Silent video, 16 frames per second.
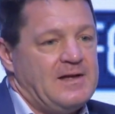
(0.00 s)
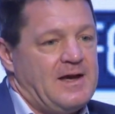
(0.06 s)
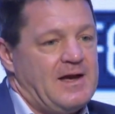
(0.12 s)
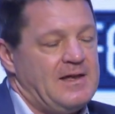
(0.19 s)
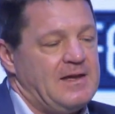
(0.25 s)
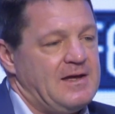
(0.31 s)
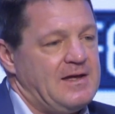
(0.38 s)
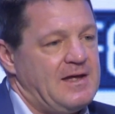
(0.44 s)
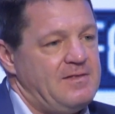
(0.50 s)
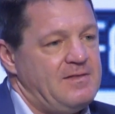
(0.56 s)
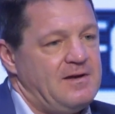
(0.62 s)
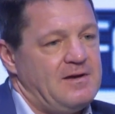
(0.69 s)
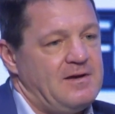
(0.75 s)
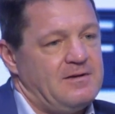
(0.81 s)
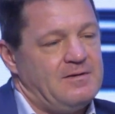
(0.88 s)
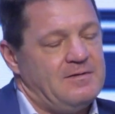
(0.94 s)
And again
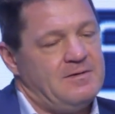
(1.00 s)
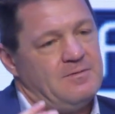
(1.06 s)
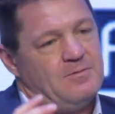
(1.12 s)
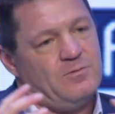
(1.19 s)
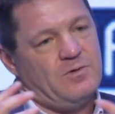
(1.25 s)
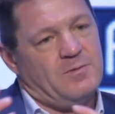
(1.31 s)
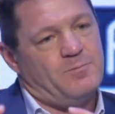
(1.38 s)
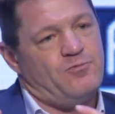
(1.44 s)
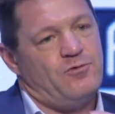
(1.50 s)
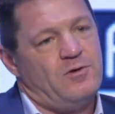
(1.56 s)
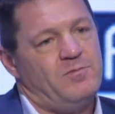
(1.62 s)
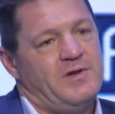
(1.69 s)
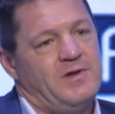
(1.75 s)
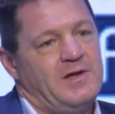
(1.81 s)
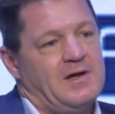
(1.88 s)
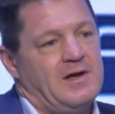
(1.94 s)
there, we're
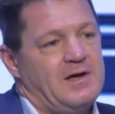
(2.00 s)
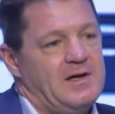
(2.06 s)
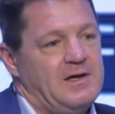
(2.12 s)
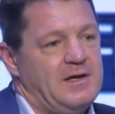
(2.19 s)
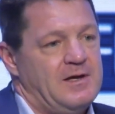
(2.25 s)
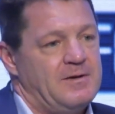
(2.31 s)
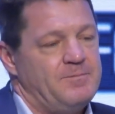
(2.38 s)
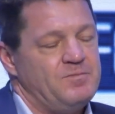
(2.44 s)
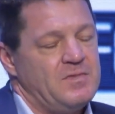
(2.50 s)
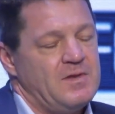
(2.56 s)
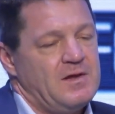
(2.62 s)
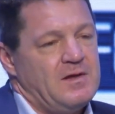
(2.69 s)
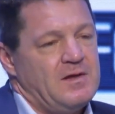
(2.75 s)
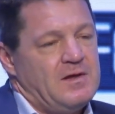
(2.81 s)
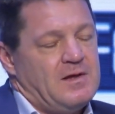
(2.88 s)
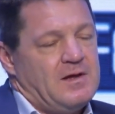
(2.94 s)
probably
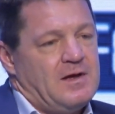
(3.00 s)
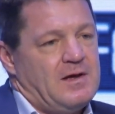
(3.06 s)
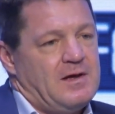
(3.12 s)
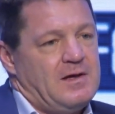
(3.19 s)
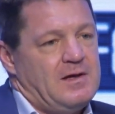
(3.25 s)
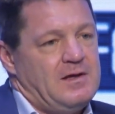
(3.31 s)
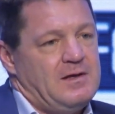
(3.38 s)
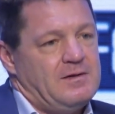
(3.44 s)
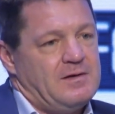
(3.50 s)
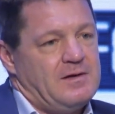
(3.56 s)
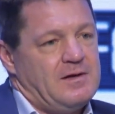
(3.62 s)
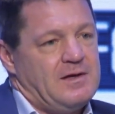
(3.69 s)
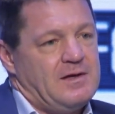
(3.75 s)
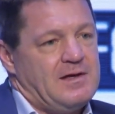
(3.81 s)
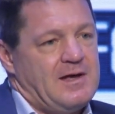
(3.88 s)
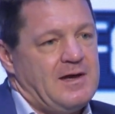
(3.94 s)

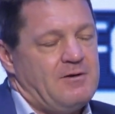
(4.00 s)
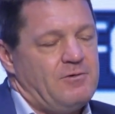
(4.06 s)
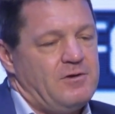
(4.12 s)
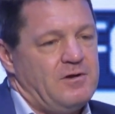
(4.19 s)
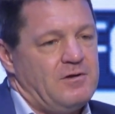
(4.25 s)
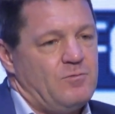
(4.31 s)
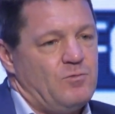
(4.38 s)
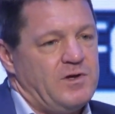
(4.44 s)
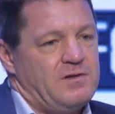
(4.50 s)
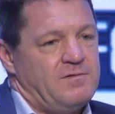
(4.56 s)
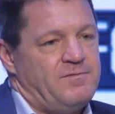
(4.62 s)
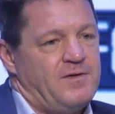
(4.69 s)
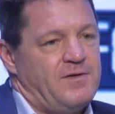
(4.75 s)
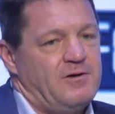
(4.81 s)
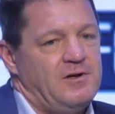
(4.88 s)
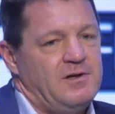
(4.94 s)
a carrier with a
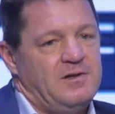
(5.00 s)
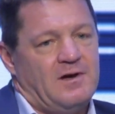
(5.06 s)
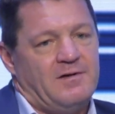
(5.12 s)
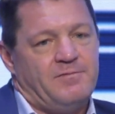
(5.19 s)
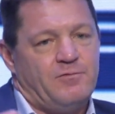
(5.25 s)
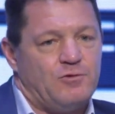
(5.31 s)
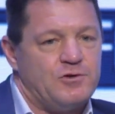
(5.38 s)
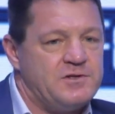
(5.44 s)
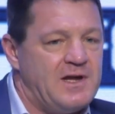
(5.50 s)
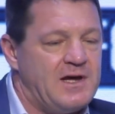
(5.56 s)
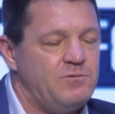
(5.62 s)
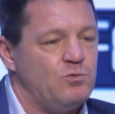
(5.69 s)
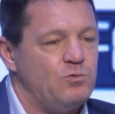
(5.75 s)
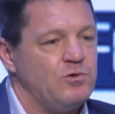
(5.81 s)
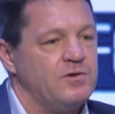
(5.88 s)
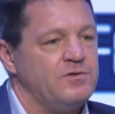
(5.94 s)
very diverse
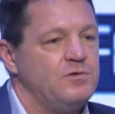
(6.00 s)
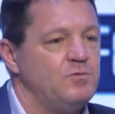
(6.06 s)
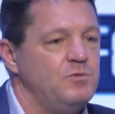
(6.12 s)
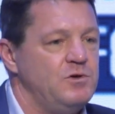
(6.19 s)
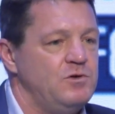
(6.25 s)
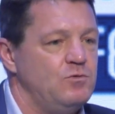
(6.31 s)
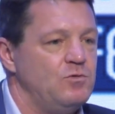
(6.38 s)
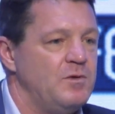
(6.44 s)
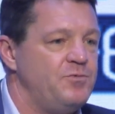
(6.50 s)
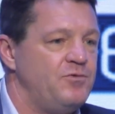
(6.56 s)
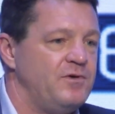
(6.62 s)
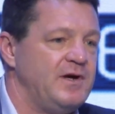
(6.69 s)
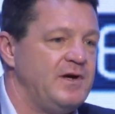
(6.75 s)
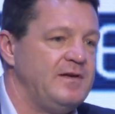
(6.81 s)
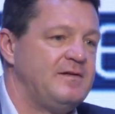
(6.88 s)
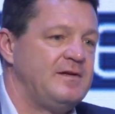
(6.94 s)
network. So we do
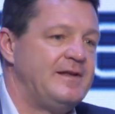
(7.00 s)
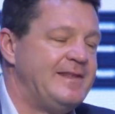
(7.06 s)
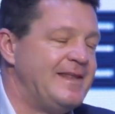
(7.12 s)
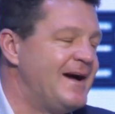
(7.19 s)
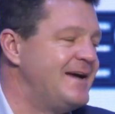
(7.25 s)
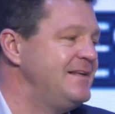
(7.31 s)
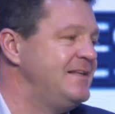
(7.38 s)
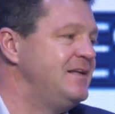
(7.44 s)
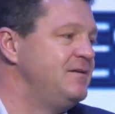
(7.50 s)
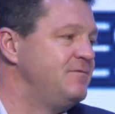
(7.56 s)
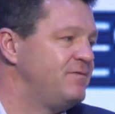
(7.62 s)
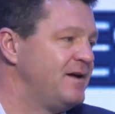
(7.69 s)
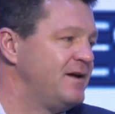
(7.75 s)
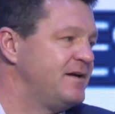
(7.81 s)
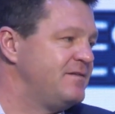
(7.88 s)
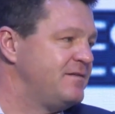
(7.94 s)
operate 19
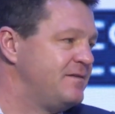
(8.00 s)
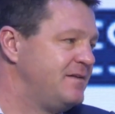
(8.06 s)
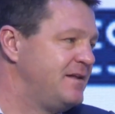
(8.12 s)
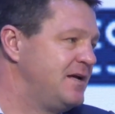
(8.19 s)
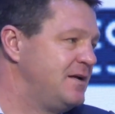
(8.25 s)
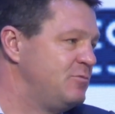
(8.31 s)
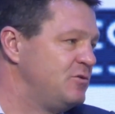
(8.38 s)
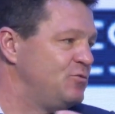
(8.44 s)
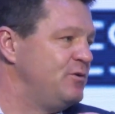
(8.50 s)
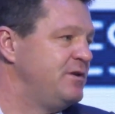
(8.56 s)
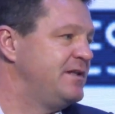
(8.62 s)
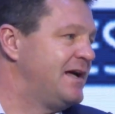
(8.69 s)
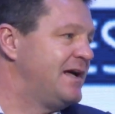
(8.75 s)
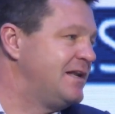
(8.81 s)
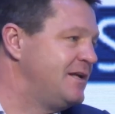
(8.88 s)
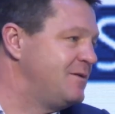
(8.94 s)
flights a day between
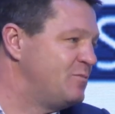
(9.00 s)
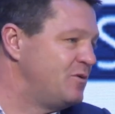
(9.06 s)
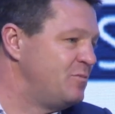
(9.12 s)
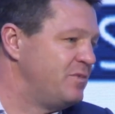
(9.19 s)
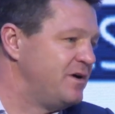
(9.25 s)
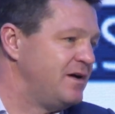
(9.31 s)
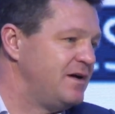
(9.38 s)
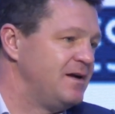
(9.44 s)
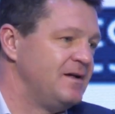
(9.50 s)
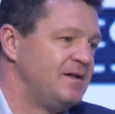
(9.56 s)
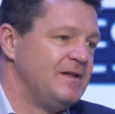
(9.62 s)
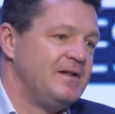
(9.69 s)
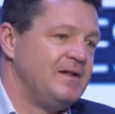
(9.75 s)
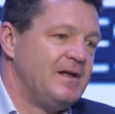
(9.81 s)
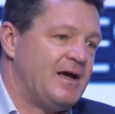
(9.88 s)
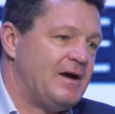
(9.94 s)
Delhi and Bombay,
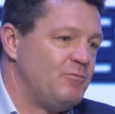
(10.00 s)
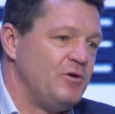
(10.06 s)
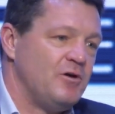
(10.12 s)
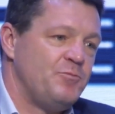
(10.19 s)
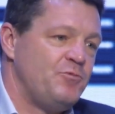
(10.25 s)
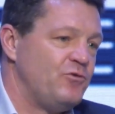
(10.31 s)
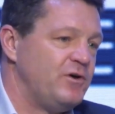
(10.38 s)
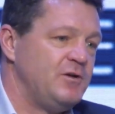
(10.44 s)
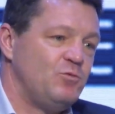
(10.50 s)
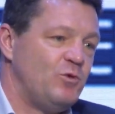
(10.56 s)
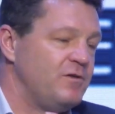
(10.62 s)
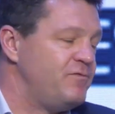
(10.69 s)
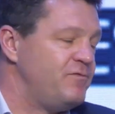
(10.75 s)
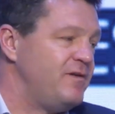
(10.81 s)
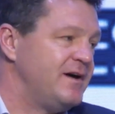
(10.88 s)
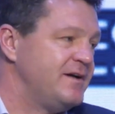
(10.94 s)
and we operate
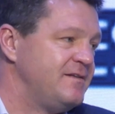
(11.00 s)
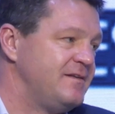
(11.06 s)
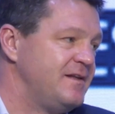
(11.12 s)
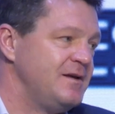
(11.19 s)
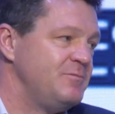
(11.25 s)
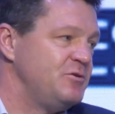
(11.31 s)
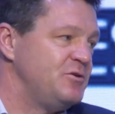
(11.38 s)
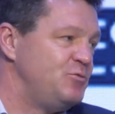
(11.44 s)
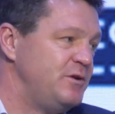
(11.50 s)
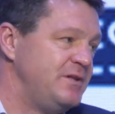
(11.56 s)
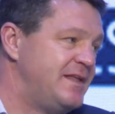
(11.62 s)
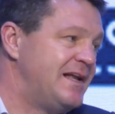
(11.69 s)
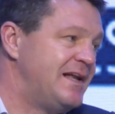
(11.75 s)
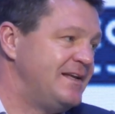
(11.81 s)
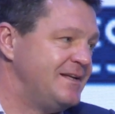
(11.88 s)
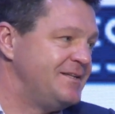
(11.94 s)
1 flight a day between
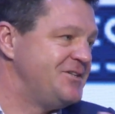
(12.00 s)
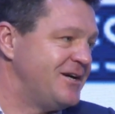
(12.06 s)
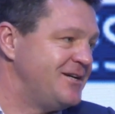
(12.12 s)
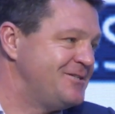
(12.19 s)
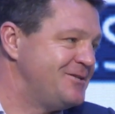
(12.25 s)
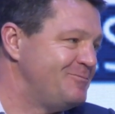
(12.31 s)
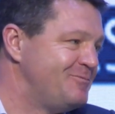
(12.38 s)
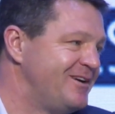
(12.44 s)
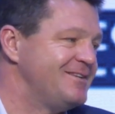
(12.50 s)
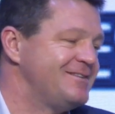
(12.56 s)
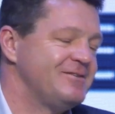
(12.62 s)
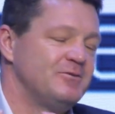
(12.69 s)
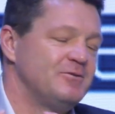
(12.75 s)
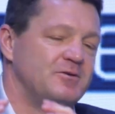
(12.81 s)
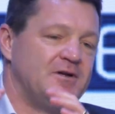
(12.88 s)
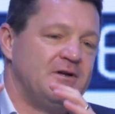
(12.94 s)
Delhi and Jaisalmer.
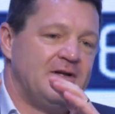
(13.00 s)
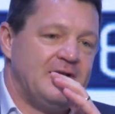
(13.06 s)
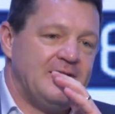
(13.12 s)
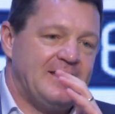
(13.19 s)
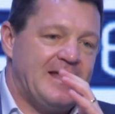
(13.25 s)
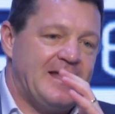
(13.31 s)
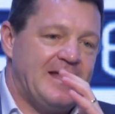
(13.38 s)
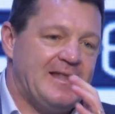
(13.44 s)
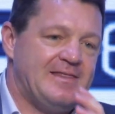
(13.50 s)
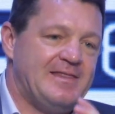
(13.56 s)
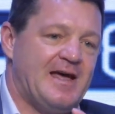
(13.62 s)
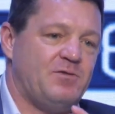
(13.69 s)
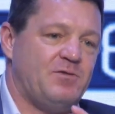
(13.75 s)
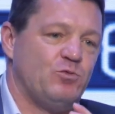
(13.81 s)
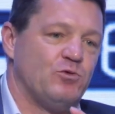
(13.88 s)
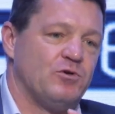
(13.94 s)
So that
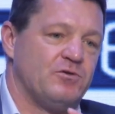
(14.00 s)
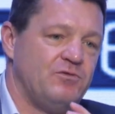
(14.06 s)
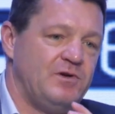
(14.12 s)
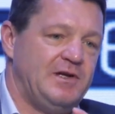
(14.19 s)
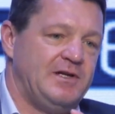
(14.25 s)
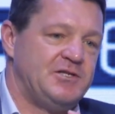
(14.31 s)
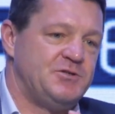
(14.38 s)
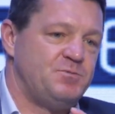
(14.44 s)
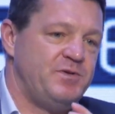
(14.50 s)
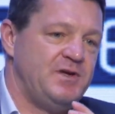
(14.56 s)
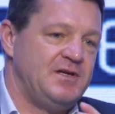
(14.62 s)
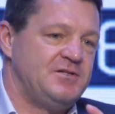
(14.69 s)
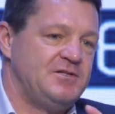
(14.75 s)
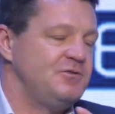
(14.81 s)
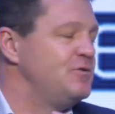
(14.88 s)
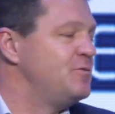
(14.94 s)
network really
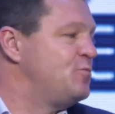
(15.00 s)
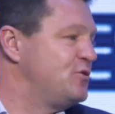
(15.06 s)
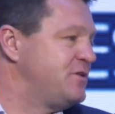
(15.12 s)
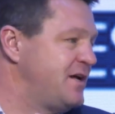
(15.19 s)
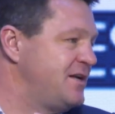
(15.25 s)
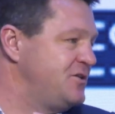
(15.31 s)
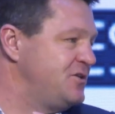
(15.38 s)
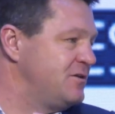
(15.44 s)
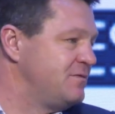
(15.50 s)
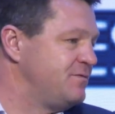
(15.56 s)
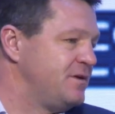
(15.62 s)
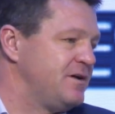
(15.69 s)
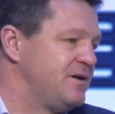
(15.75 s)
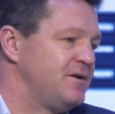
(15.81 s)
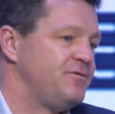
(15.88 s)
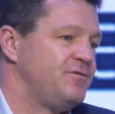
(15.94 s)
speaks to the potential of
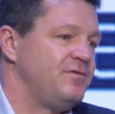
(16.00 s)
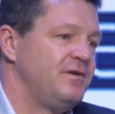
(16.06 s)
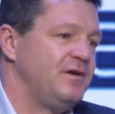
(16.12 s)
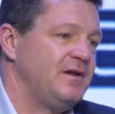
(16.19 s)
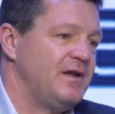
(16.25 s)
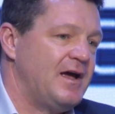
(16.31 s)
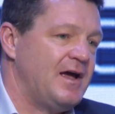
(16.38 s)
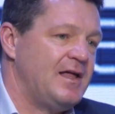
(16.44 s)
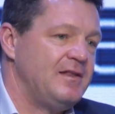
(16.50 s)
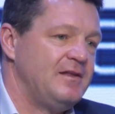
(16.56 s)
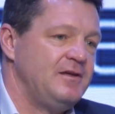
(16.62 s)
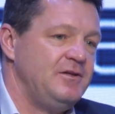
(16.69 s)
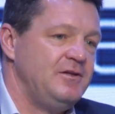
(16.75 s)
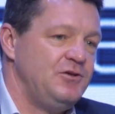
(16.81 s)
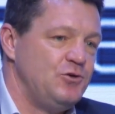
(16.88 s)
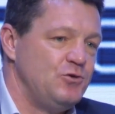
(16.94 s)
the country and the
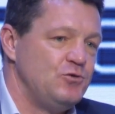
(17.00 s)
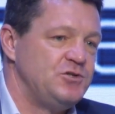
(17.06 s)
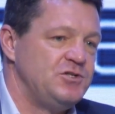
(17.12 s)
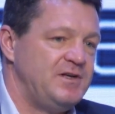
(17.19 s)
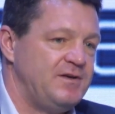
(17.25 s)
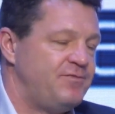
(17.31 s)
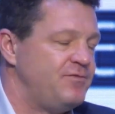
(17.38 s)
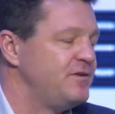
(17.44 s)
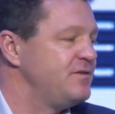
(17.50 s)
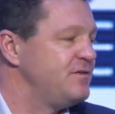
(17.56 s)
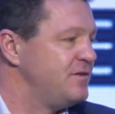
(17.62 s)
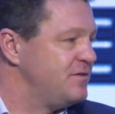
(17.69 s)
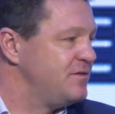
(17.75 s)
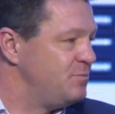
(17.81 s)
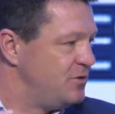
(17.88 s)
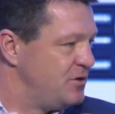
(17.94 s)
huge
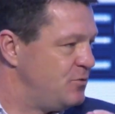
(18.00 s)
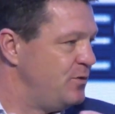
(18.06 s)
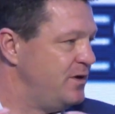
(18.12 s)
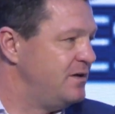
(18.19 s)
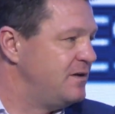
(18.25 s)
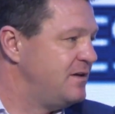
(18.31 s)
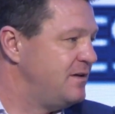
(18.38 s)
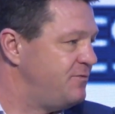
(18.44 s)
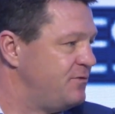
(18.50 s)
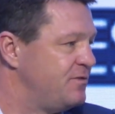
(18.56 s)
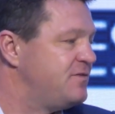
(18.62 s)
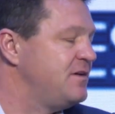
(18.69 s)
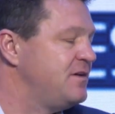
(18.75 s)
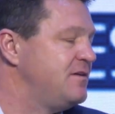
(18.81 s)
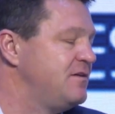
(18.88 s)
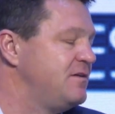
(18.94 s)
differences between the different
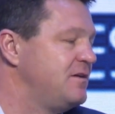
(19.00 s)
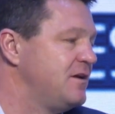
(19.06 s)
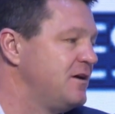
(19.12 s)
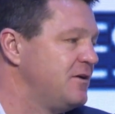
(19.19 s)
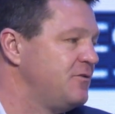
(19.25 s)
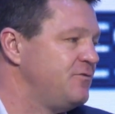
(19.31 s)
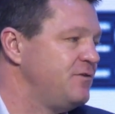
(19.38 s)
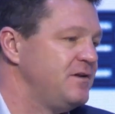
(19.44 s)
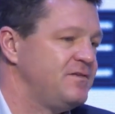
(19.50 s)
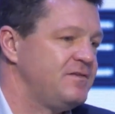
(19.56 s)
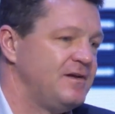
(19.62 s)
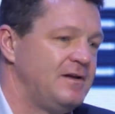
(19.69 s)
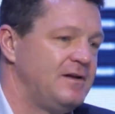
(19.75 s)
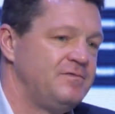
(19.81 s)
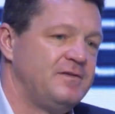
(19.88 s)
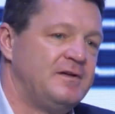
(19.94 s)
cities in the country
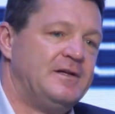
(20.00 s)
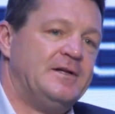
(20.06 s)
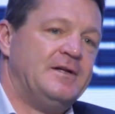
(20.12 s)
itself.